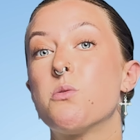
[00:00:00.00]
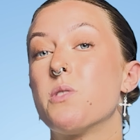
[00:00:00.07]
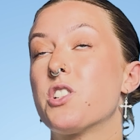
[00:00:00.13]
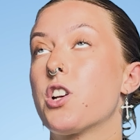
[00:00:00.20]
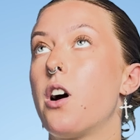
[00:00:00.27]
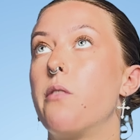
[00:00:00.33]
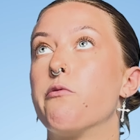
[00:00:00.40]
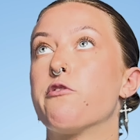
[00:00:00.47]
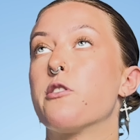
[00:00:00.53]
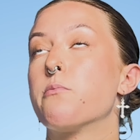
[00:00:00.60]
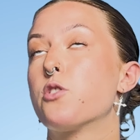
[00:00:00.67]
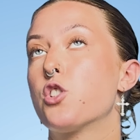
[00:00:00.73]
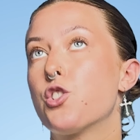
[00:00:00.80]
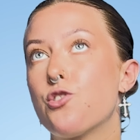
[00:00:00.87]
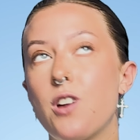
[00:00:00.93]
which come from
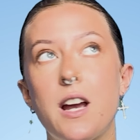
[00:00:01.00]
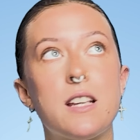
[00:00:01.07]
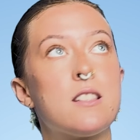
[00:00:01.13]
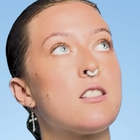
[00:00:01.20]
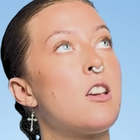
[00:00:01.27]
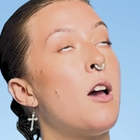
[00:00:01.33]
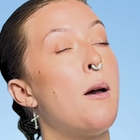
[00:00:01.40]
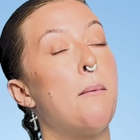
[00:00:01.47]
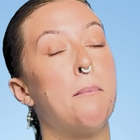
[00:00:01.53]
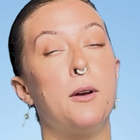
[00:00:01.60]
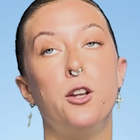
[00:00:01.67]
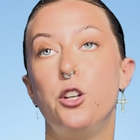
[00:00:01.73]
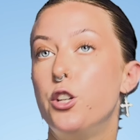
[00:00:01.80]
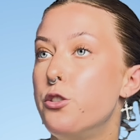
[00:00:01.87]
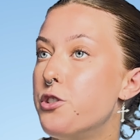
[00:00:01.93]
stress,
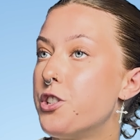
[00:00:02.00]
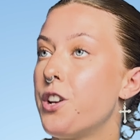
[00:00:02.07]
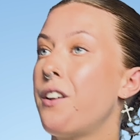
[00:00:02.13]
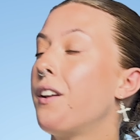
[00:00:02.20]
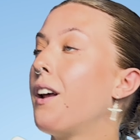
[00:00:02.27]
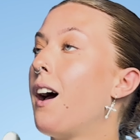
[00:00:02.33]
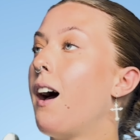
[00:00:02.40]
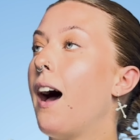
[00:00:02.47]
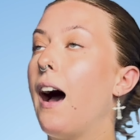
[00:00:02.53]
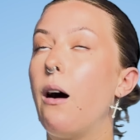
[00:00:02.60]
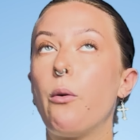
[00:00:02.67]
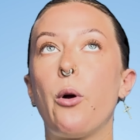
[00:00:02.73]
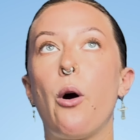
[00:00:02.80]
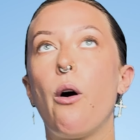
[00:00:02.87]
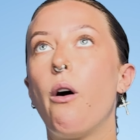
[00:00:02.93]
pollution,
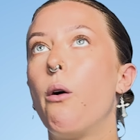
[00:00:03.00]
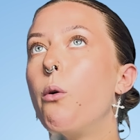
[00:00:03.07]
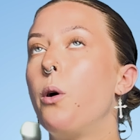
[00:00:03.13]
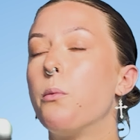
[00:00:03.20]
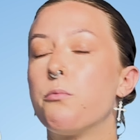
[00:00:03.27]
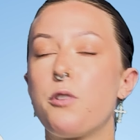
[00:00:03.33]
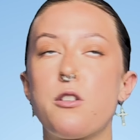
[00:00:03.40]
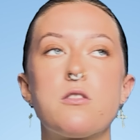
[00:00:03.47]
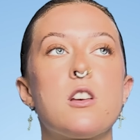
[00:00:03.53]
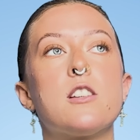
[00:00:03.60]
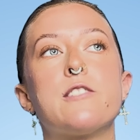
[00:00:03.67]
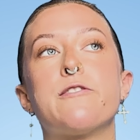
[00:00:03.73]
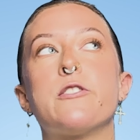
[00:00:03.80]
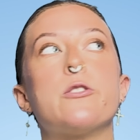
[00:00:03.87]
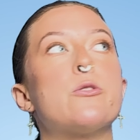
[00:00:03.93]
alcohol,
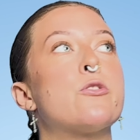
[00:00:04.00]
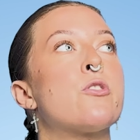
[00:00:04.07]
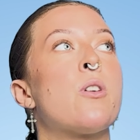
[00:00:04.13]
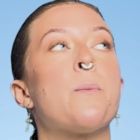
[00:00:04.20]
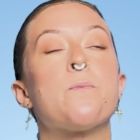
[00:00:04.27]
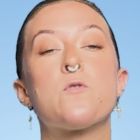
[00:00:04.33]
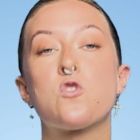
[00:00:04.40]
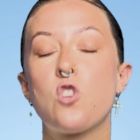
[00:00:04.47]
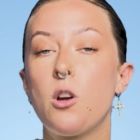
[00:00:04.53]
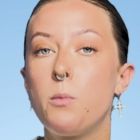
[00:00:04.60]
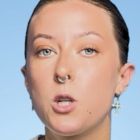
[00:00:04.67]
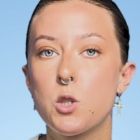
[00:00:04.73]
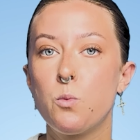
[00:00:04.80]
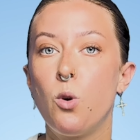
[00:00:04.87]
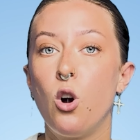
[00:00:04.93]
processed foods, so
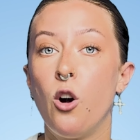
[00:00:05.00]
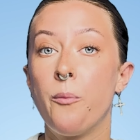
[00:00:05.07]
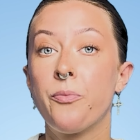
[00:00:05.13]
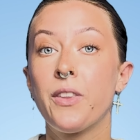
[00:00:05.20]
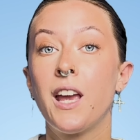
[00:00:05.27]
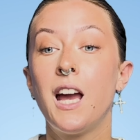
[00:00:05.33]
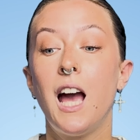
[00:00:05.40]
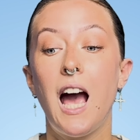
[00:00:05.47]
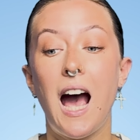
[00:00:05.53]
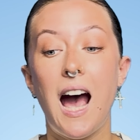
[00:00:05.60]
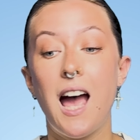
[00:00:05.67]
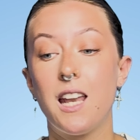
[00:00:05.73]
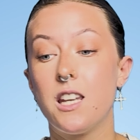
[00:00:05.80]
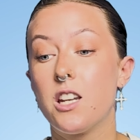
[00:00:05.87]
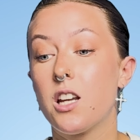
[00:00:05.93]
much more,
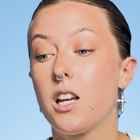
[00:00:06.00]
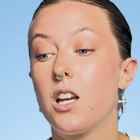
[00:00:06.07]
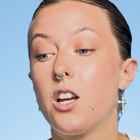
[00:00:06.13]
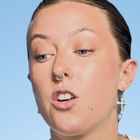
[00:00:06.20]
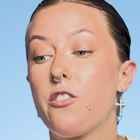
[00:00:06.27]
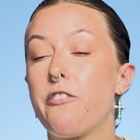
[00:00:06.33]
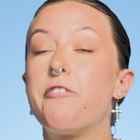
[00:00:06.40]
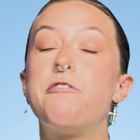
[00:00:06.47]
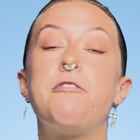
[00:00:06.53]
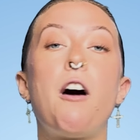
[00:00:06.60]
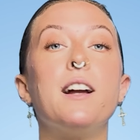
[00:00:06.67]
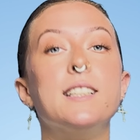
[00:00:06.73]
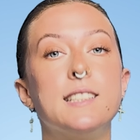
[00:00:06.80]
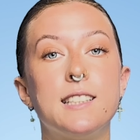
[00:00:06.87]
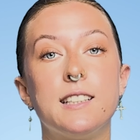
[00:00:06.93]
and
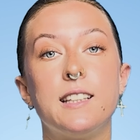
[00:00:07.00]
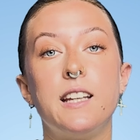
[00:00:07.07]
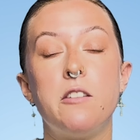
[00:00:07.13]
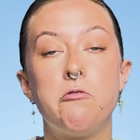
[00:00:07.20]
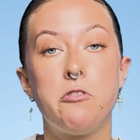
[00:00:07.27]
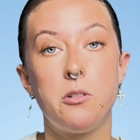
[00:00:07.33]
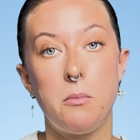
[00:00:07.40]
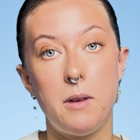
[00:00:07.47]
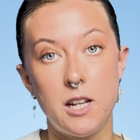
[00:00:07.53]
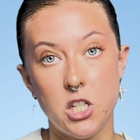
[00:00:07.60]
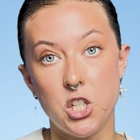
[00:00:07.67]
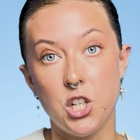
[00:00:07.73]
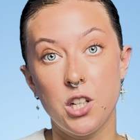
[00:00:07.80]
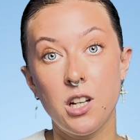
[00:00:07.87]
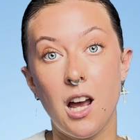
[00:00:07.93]
fight the
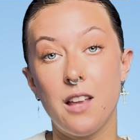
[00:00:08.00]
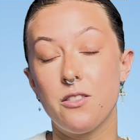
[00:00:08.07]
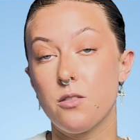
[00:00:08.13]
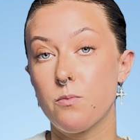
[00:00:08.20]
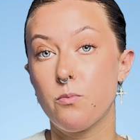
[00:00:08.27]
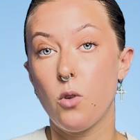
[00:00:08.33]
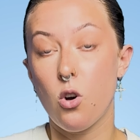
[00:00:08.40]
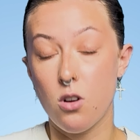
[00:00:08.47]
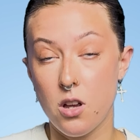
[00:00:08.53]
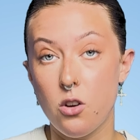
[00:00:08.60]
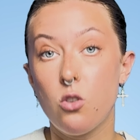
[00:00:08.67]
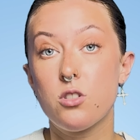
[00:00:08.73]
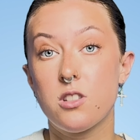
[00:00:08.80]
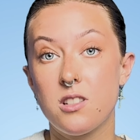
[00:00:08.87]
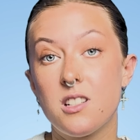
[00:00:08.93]
inflammation and the
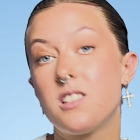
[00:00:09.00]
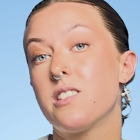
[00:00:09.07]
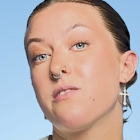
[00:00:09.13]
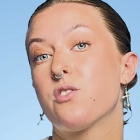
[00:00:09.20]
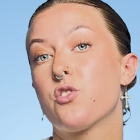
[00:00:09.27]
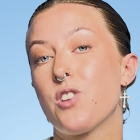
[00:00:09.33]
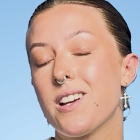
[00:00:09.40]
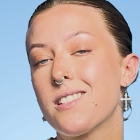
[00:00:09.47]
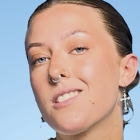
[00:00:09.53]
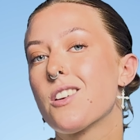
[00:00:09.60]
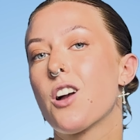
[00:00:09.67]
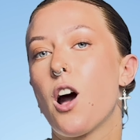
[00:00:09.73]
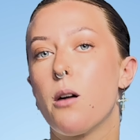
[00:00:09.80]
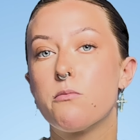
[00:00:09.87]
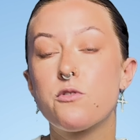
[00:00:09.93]
oxidative stress that
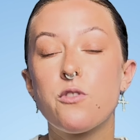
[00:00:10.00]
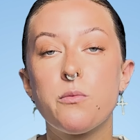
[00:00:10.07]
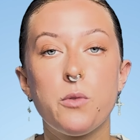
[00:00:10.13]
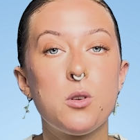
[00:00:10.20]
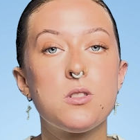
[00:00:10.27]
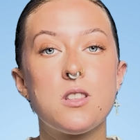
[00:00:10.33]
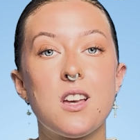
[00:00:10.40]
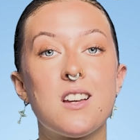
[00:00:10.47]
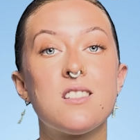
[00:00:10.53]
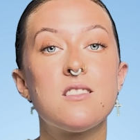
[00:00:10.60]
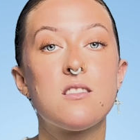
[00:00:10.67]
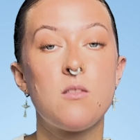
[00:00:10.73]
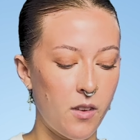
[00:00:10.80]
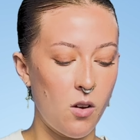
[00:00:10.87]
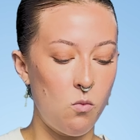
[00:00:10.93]
comes from those
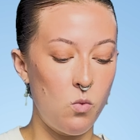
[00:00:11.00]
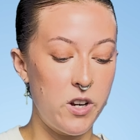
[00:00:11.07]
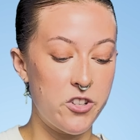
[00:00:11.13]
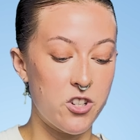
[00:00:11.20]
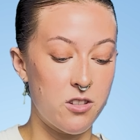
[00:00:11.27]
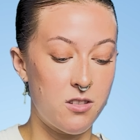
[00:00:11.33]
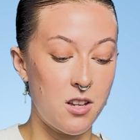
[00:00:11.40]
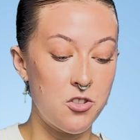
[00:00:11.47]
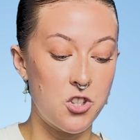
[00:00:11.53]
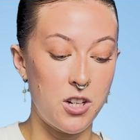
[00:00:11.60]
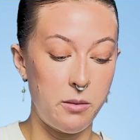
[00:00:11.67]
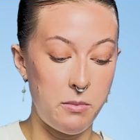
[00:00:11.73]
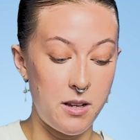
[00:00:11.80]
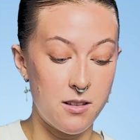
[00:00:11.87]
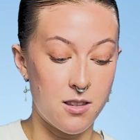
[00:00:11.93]
things, which essentially
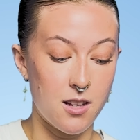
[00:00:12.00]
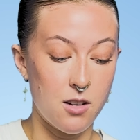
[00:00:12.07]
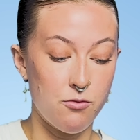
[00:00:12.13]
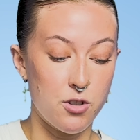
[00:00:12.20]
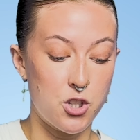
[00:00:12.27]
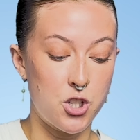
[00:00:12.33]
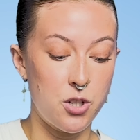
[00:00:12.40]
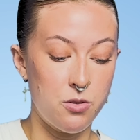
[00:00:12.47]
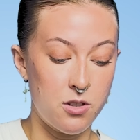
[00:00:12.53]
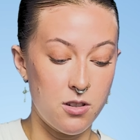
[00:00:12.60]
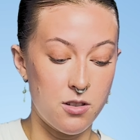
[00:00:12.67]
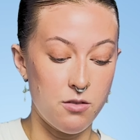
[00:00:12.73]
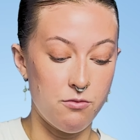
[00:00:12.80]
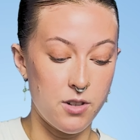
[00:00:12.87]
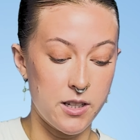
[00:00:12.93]
means that it reduces
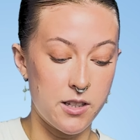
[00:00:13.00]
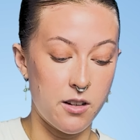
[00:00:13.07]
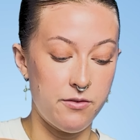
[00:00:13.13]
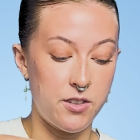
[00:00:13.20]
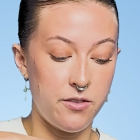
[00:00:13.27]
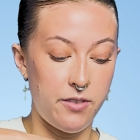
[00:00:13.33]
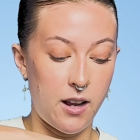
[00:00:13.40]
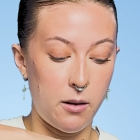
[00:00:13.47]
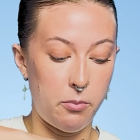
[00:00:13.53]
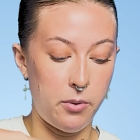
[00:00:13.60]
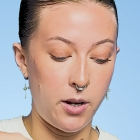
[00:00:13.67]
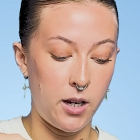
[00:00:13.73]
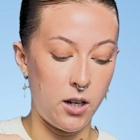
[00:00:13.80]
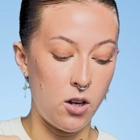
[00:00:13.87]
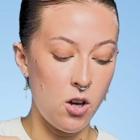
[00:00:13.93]
the risk of
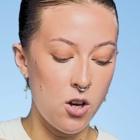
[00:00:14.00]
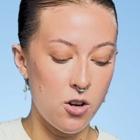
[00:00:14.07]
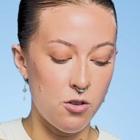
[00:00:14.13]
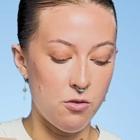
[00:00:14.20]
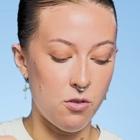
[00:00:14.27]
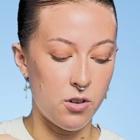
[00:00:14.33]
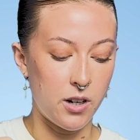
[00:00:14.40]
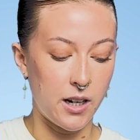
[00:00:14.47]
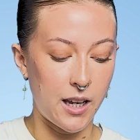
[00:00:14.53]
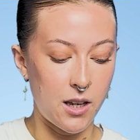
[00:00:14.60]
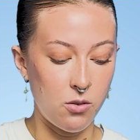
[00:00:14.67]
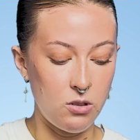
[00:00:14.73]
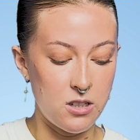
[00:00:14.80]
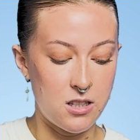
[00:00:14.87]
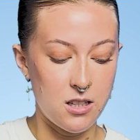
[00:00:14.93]
developing chronic
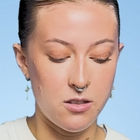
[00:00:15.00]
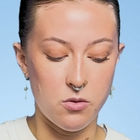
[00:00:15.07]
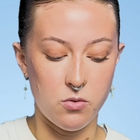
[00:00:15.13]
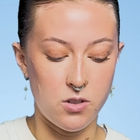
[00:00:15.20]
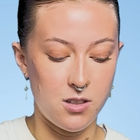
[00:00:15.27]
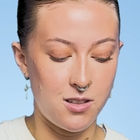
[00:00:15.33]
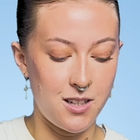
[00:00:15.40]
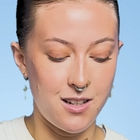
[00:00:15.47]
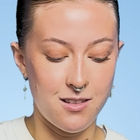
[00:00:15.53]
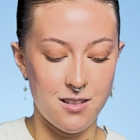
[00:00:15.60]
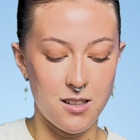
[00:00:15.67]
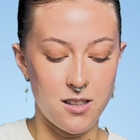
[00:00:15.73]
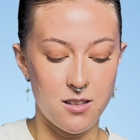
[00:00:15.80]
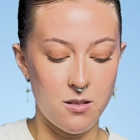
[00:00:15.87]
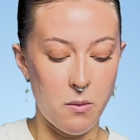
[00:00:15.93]
illnesses or
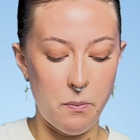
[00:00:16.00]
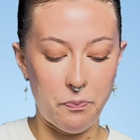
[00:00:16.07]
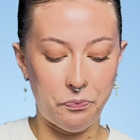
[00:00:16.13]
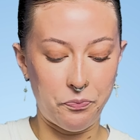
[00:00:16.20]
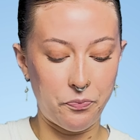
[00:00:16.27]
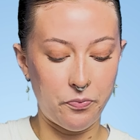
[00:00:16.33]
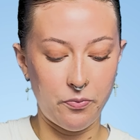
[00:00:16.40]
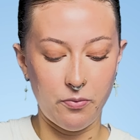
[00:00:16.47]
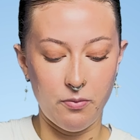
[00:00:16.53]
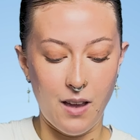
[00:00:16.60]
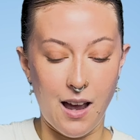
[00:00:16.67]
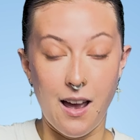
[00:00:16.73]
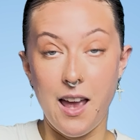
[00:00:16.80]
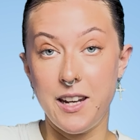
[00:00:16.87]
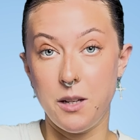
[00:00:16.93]
diseases
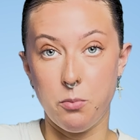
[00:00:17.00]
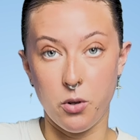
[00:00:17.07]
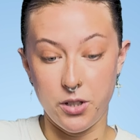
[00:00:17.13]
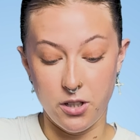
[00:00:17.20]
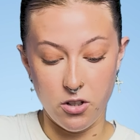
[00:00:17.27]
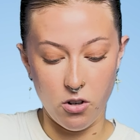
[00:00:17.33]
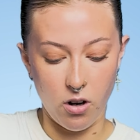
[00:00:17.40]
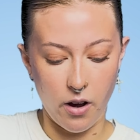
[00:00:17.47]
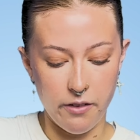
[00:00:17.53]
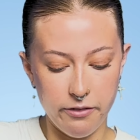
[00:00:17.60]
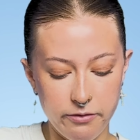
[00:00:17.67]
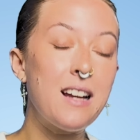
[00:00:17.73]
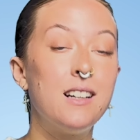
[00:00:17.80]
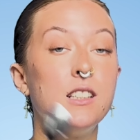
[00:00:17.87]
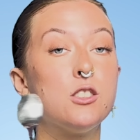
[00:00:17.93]
at any point in your life.
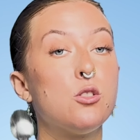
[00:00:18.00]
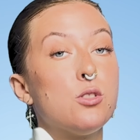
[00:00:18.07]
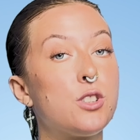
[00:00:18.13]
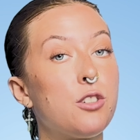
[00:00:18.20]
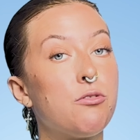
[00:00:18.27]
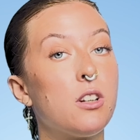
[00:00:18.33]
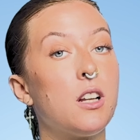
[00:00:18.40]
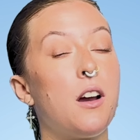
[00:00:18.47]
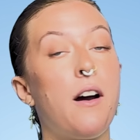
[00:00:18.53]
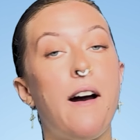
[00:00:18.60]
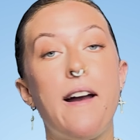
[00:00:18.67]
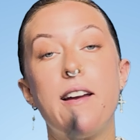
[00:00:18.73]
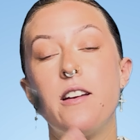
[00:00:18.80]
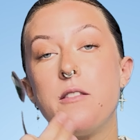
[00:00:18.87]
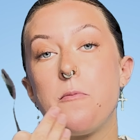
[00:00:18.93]
It's also really high
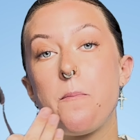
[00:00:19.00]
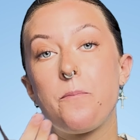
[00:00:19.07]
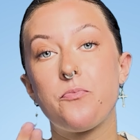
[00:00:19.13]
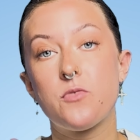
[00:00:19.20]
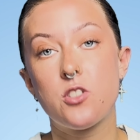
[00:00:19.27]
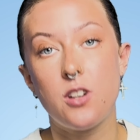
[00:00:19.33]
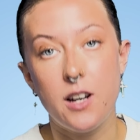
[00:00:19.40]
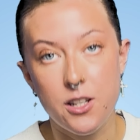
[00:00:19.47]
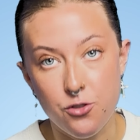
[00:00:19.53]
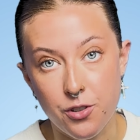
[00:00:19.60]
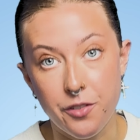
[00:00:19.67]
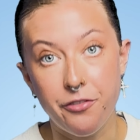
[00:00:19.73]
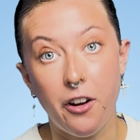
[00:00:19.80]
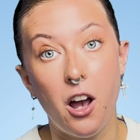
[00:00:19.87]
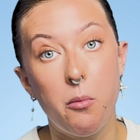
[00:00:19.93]
in dietary
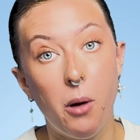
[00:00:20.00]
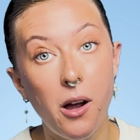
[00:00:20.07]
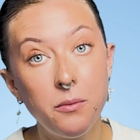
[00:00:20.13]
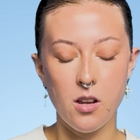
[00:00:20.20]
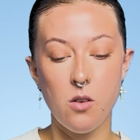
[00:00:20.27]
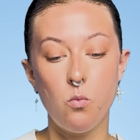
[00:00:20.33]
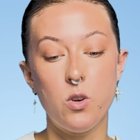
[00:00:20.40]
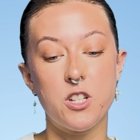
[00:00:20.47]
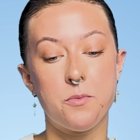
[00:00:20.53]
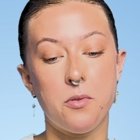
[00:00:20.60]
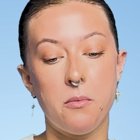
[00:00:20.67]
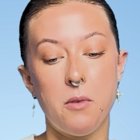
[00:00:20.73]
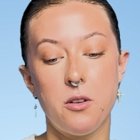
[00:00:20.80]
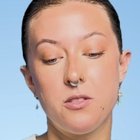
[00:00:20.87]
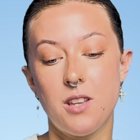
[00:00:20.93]
fibre, which
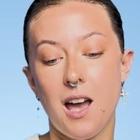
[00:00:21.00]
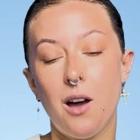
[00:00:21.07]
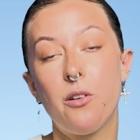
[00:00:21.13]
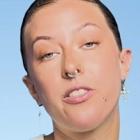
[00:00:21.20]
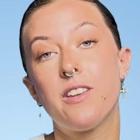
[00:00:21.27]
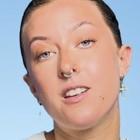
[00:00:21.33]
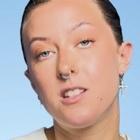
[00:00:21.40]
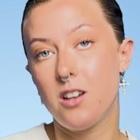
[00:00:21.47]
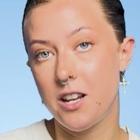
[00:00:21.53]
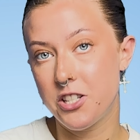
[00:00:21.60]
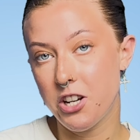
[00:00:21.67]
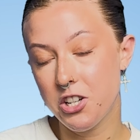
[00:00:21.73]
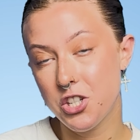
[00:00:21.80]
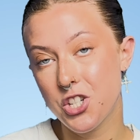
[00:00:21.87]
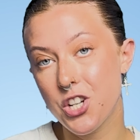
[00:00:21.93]
promotes healthier
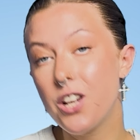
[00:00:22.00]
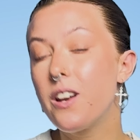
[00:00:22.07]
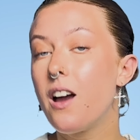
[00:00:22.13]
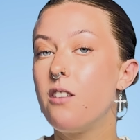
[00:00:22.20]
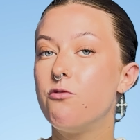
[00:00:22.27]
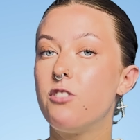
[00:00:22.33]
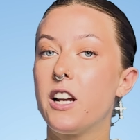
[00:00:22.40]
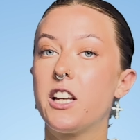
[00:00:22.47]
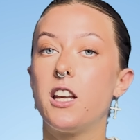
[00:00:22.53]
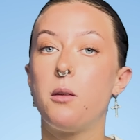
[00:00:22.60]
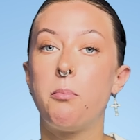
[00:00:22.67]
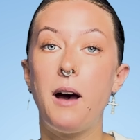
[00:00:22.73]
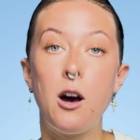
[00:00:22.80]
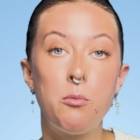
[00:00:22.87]
digestion and regular bowel